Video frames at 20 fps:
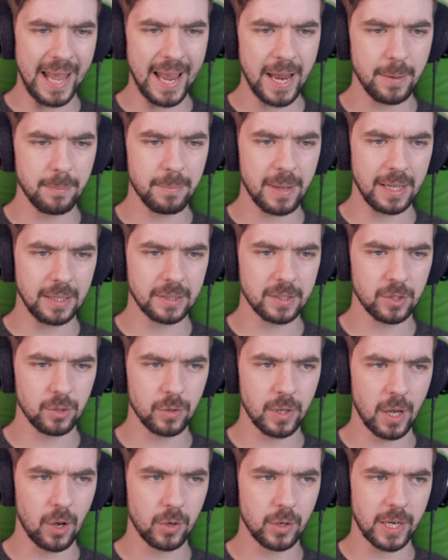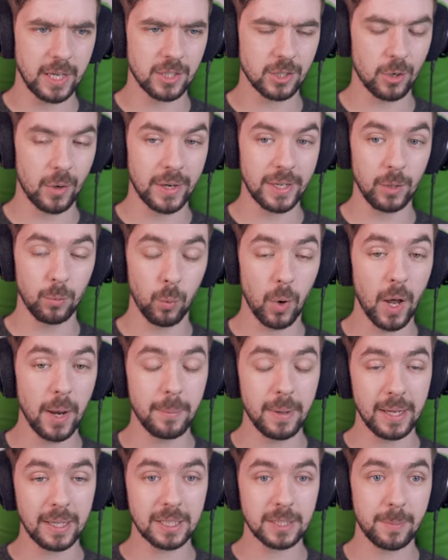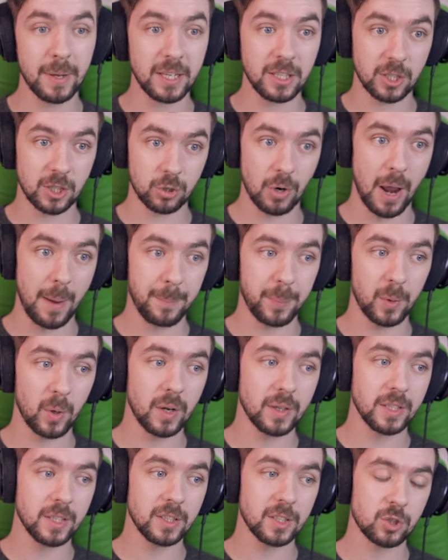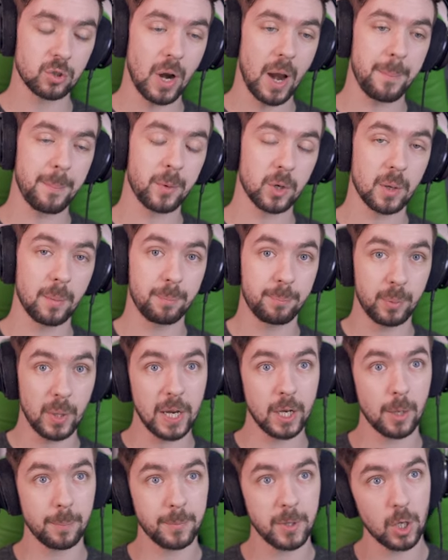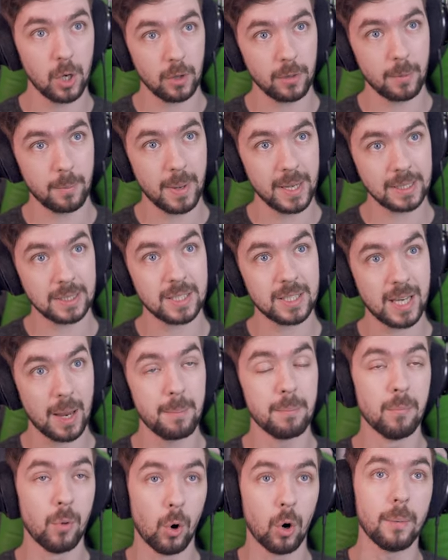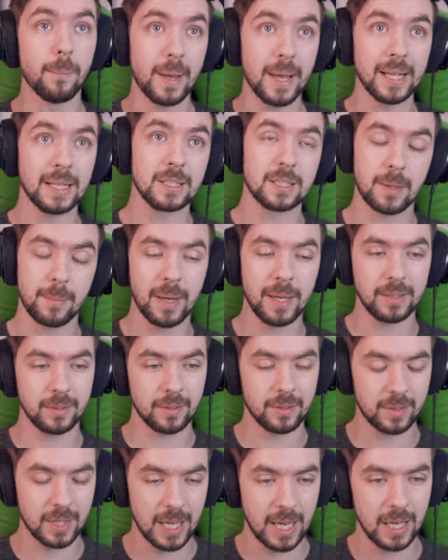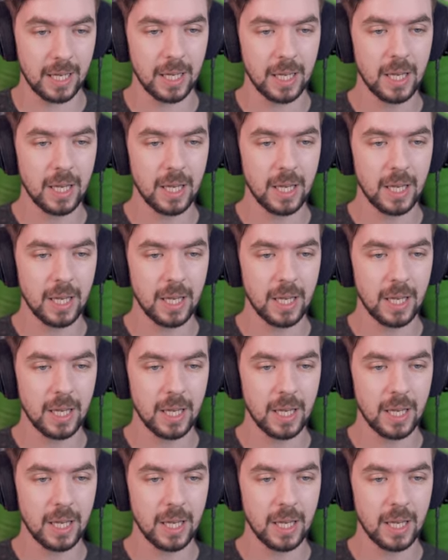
eight metal to do that. Okay, so I need one metal to make a scrapper, and then the scrapper can break up the other metal to get more metal to make the thing.